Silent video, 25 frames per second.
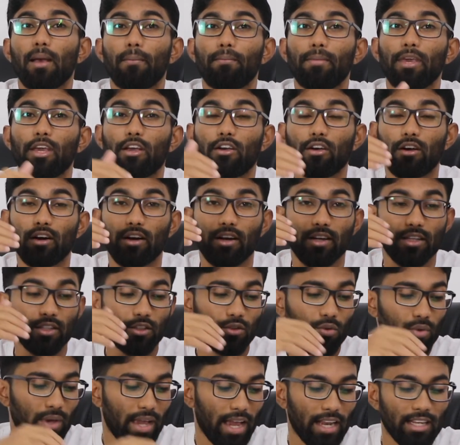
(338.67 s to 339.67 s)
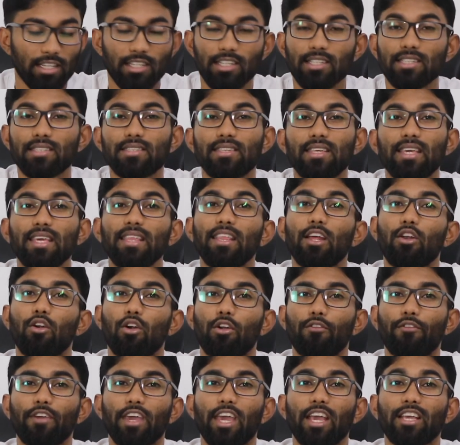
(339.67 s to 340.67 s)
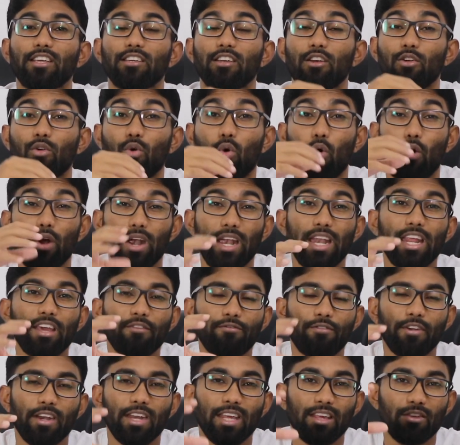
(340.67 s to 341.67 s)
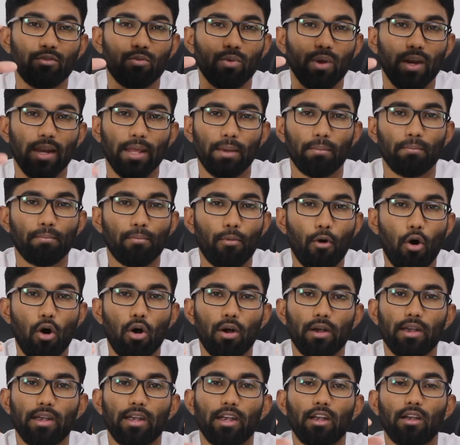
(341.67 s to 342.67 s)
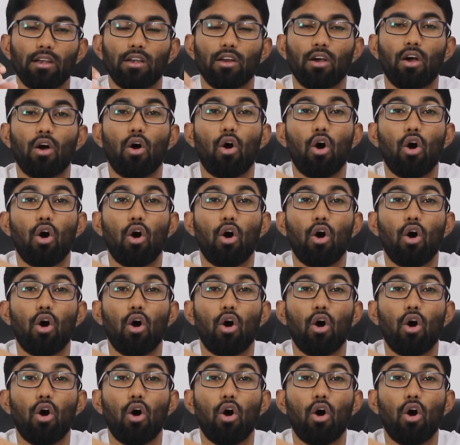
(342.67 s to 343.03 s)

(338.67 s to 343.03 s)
because you can just see the notification only if it is really important,